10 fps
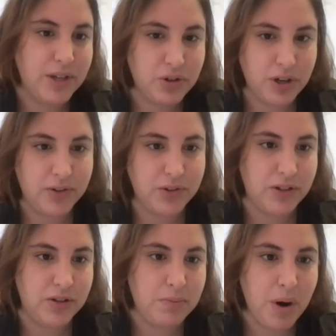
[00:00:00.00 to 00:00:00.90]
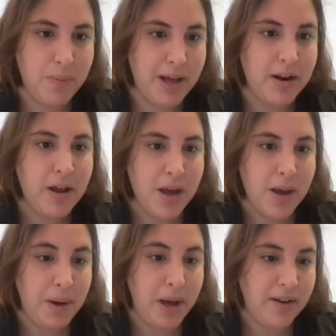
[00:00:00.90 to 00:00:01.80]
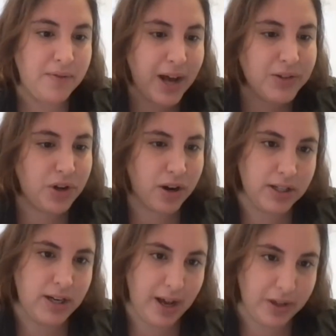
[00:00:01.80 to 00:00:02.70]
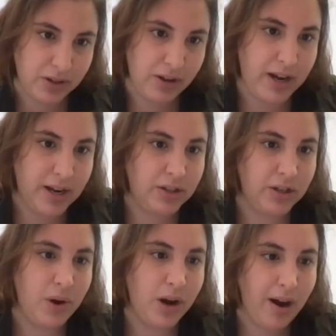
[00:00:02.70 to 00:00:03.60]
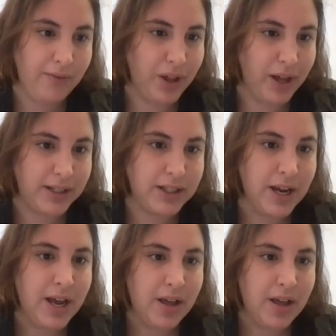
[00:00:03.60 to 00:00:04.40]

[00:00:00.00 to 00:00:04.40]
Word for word: interests at the moment, but if that started to escalate into a conflict,